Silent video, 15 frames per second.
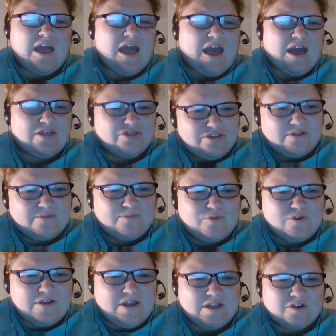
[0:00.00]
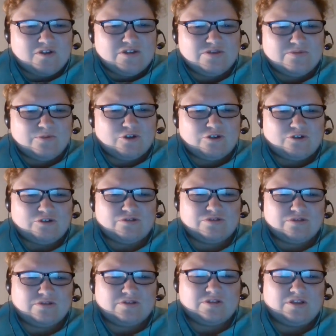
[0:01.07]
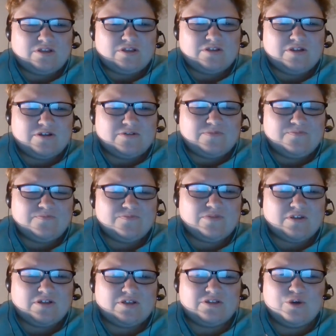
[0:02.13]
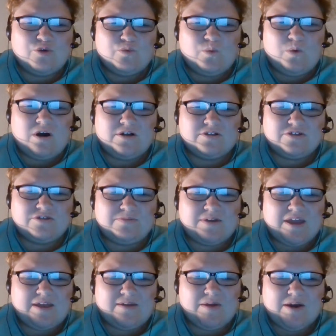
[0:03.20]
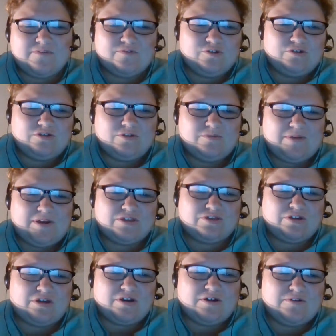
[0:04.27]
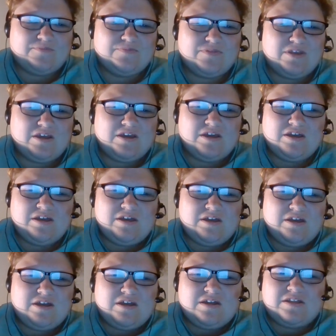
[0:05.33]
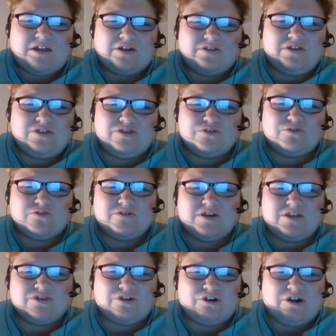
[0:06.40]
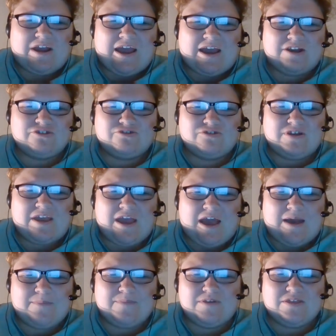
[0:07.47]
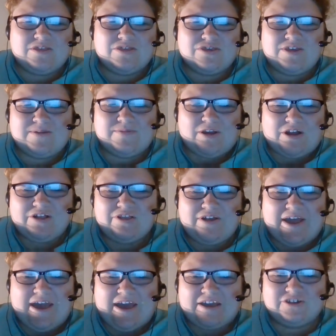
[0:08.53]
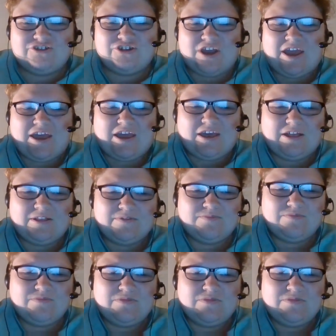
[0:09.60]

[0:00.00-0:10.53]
At some point after these murders, Lew Wallace became governor of New Mexico. Now these stories are actually seem to clash, and